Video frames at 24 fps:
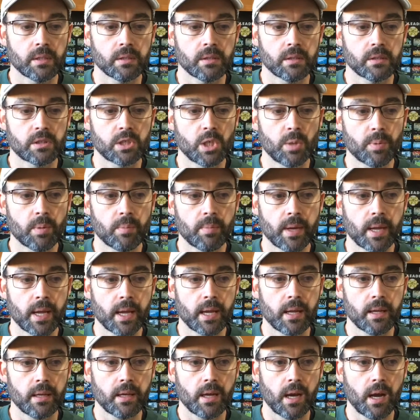
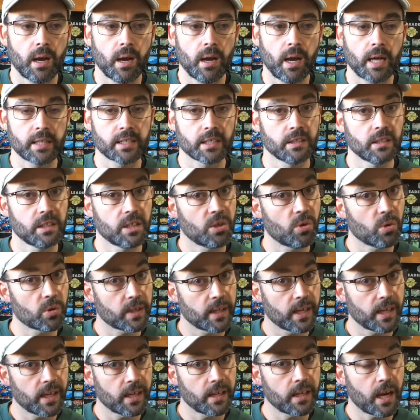Superman, as a little
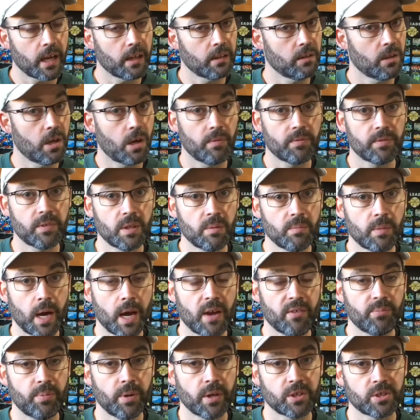kid, I loved him. I
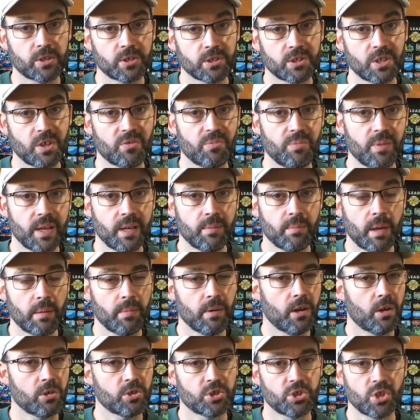have pictures of me.
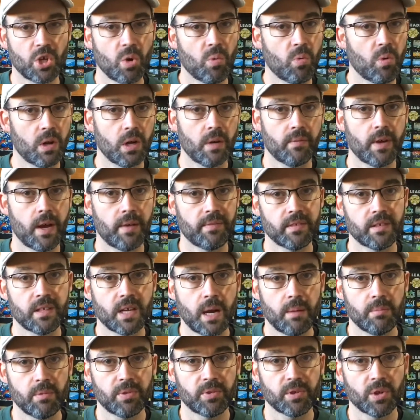Maybe I'll show one if I have the
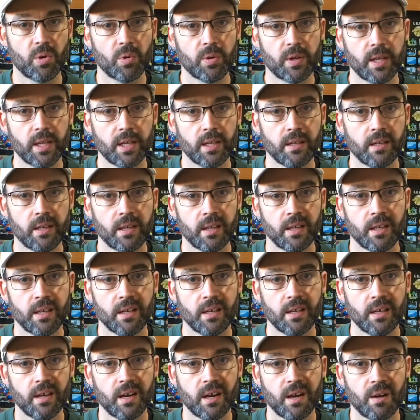time to throw it in,
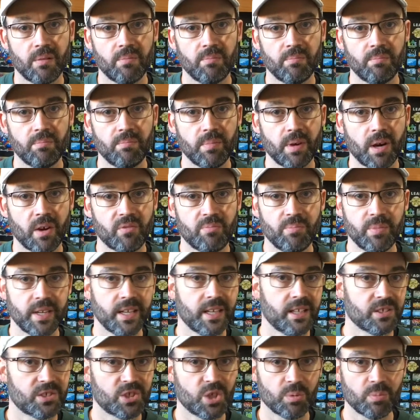of me
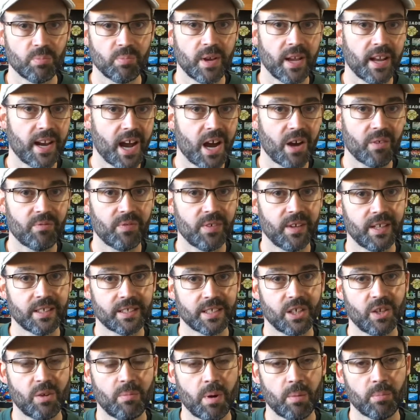in Superman outfits.
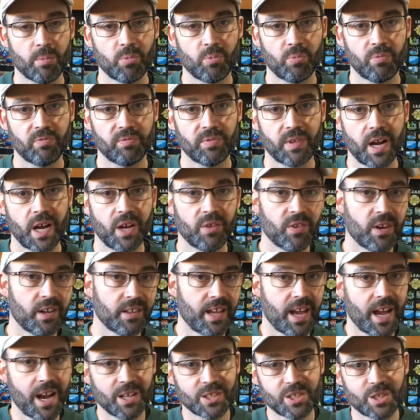I remember flying around
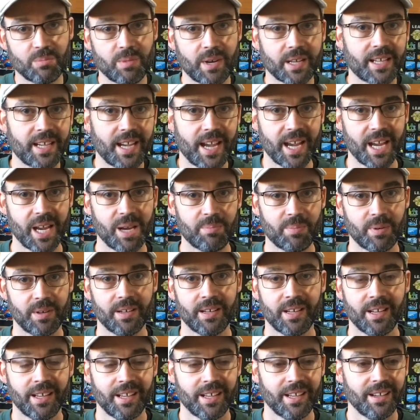the house in my cape and
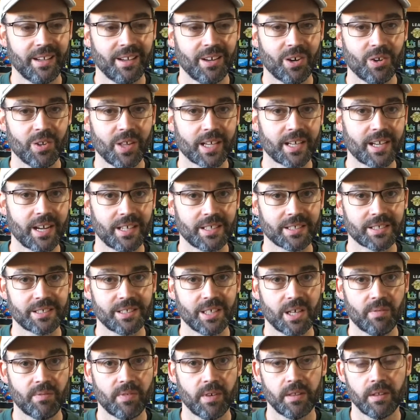all that kind of
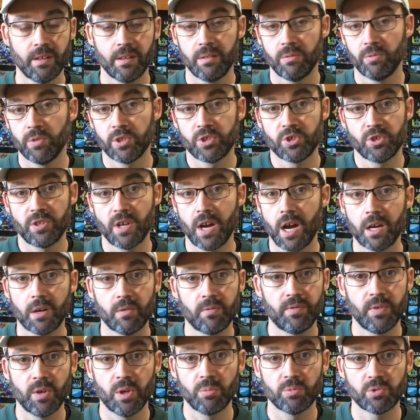stuff. And the Richard Donner
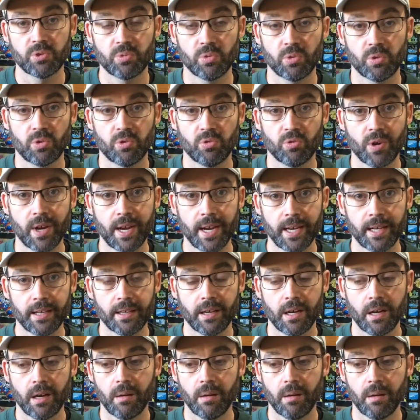films were great.